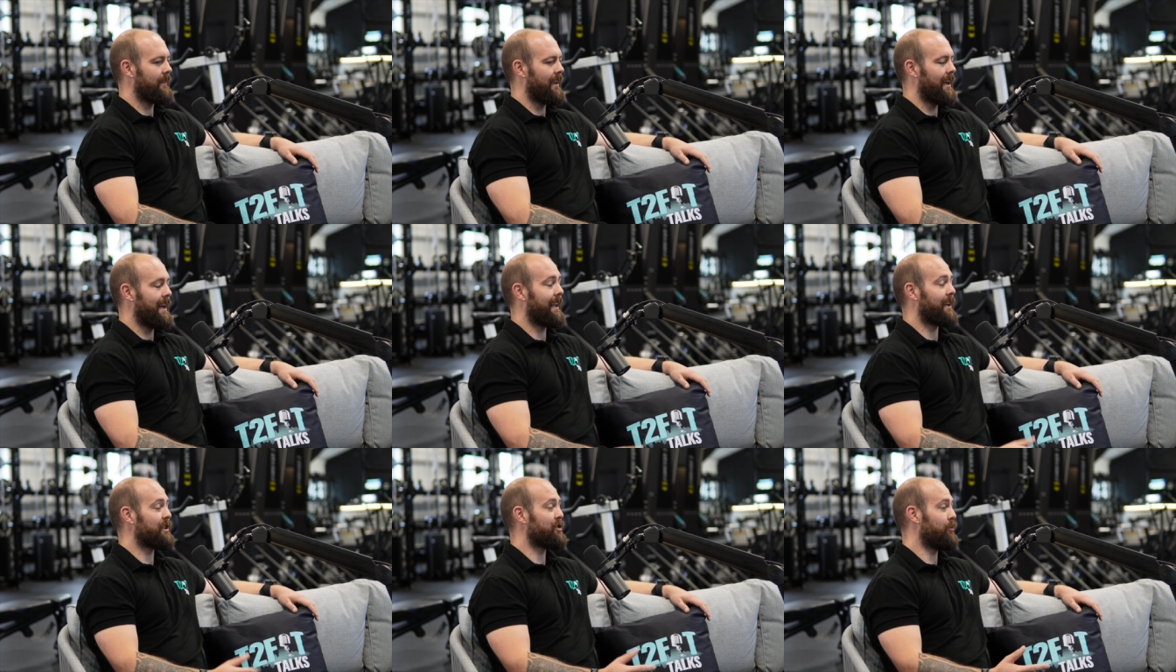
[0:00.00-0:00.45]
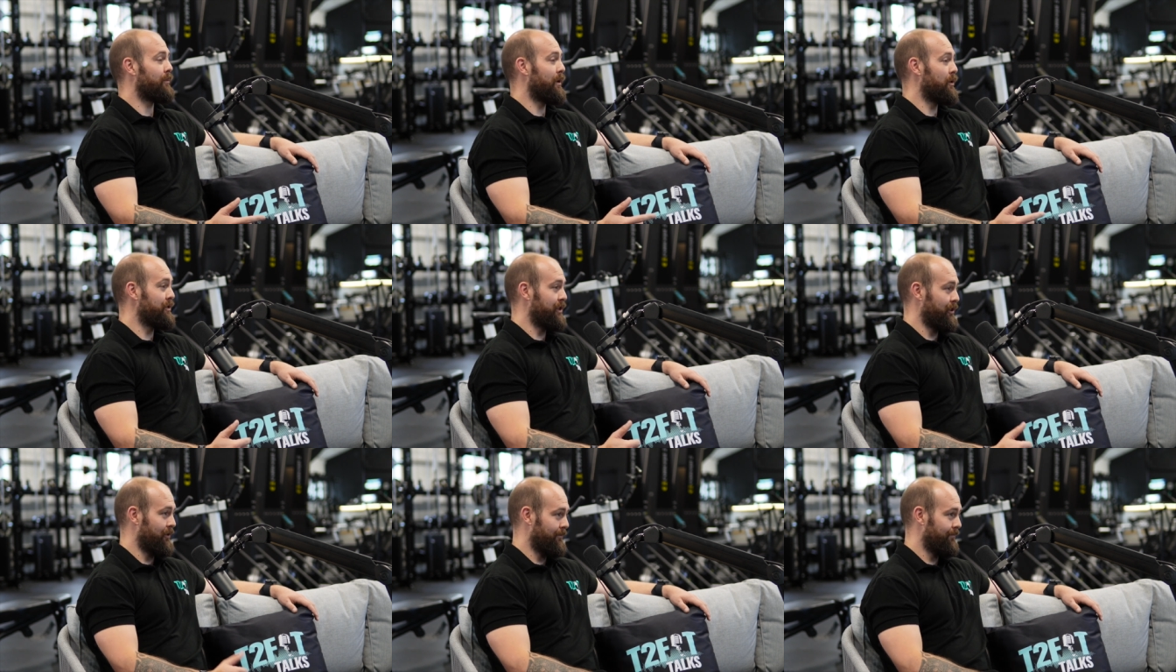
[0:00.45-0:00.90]

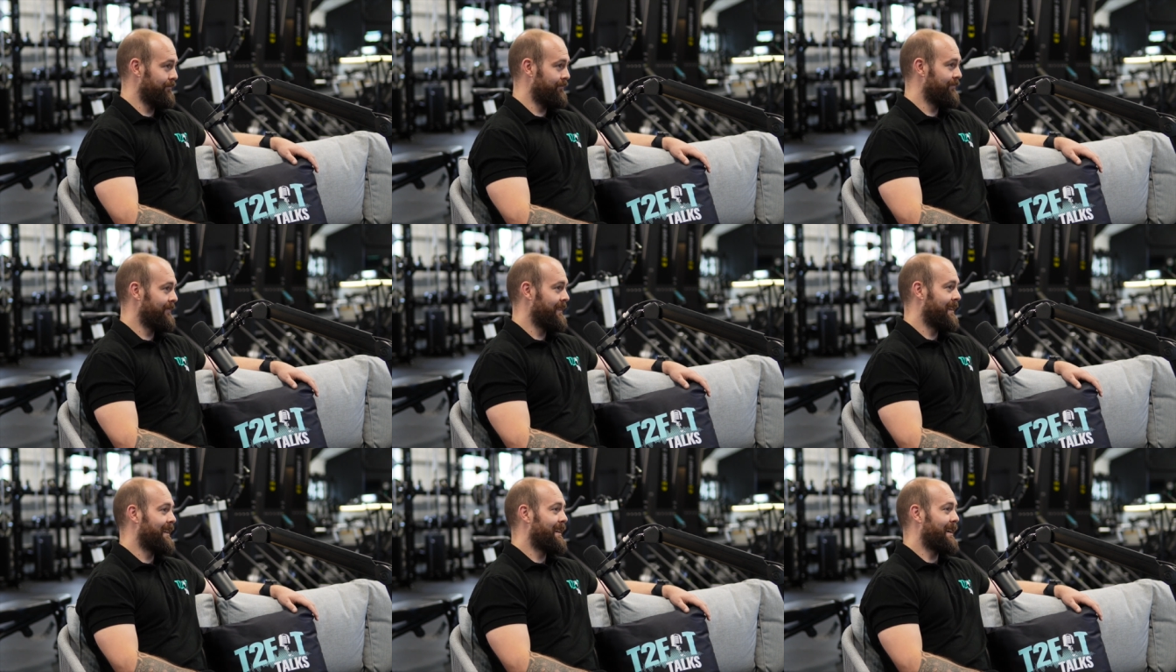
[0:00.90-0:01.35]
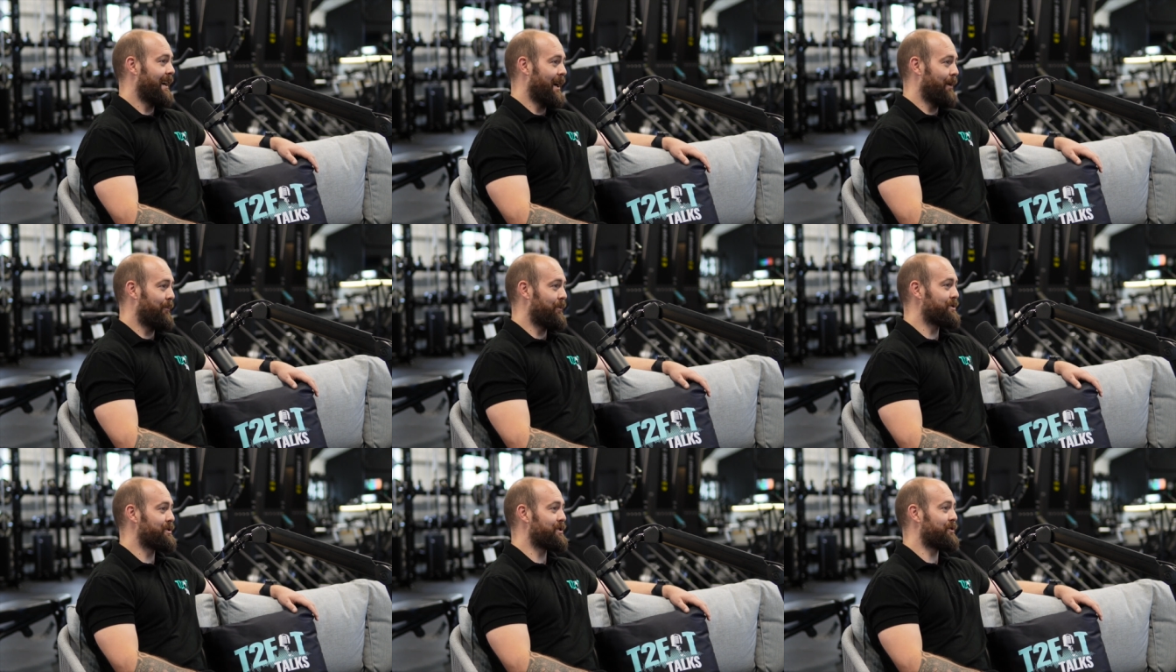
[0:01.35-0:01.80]
Hormozy
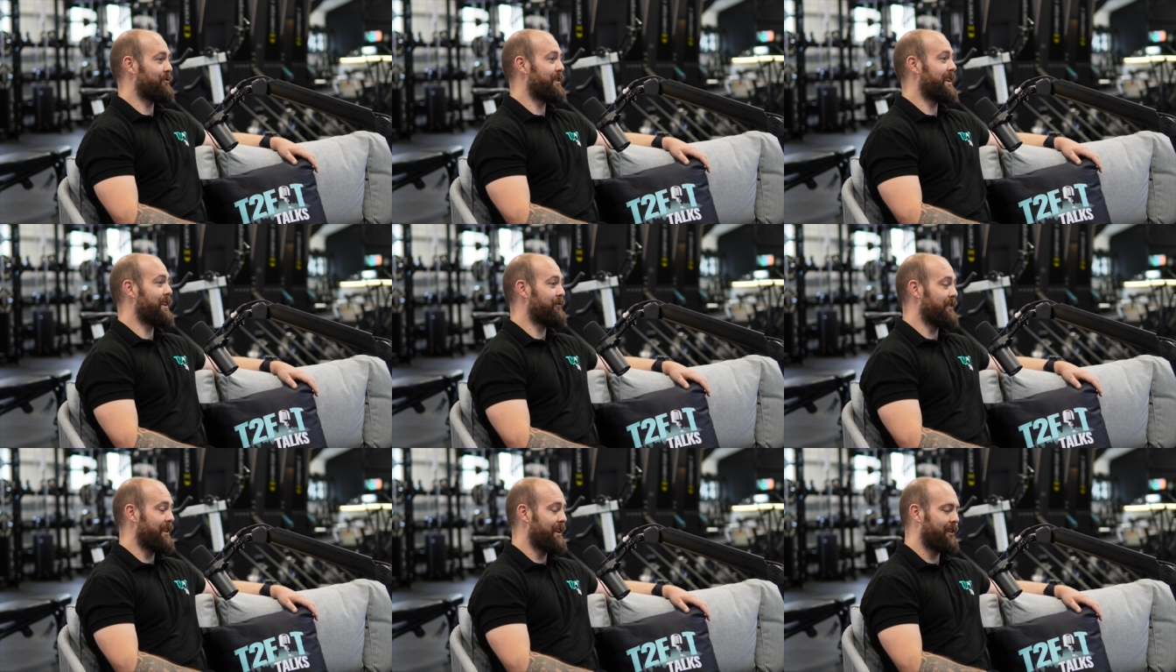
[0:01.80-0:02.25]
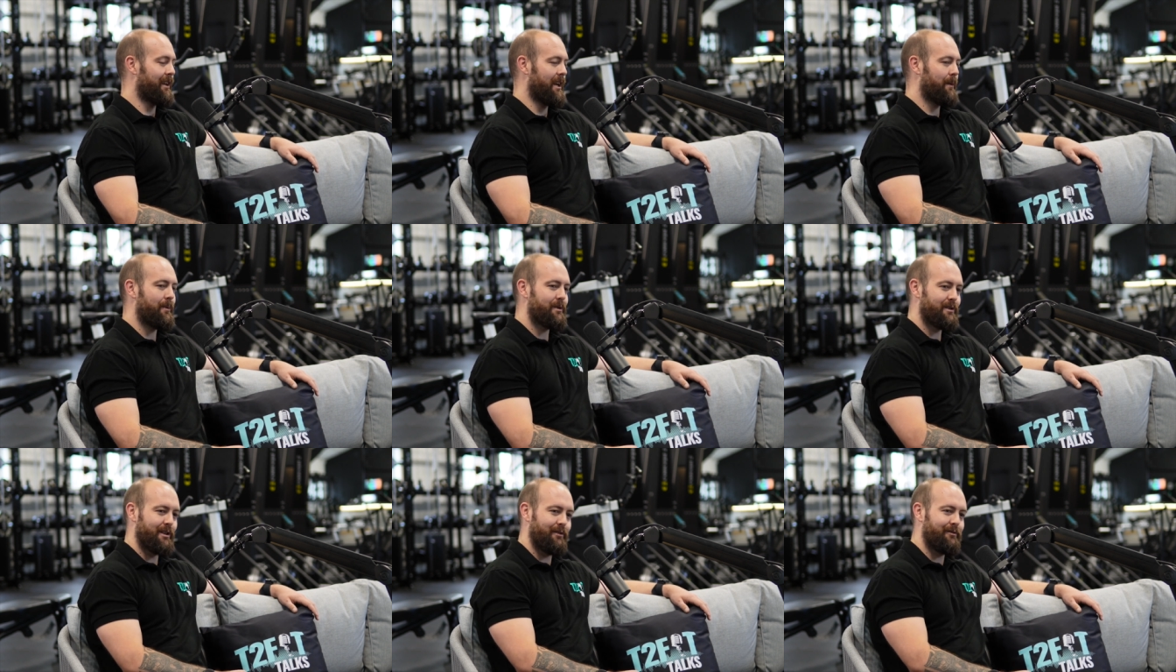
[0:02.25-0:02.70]
on, which is a really, really good
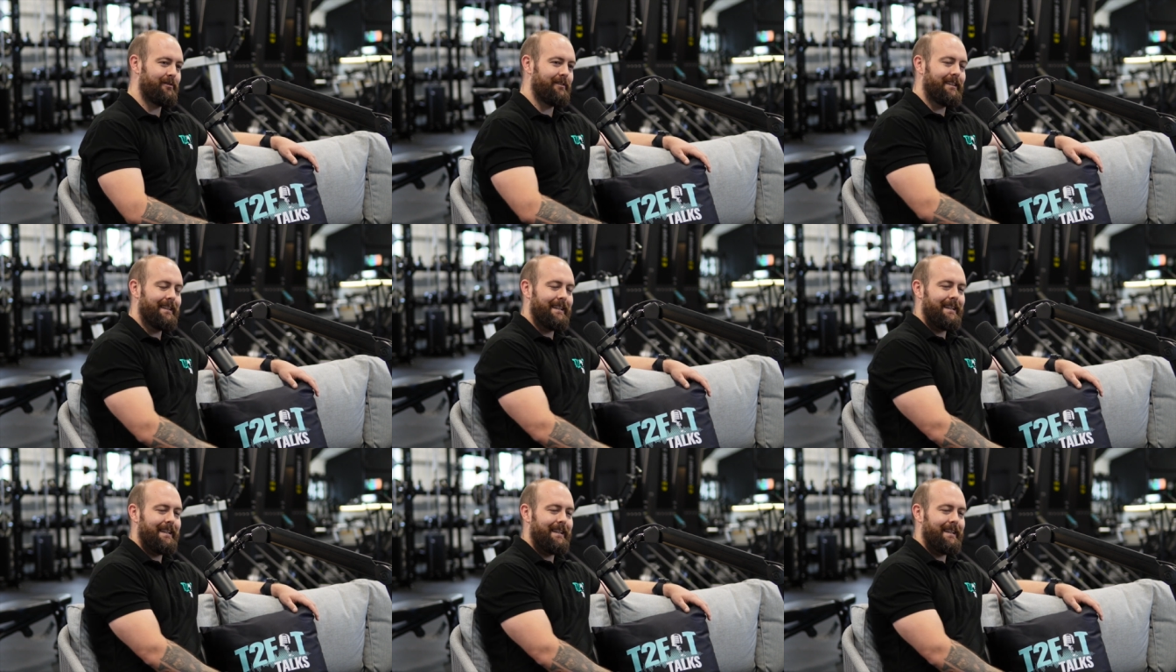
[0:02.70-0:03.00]
episode.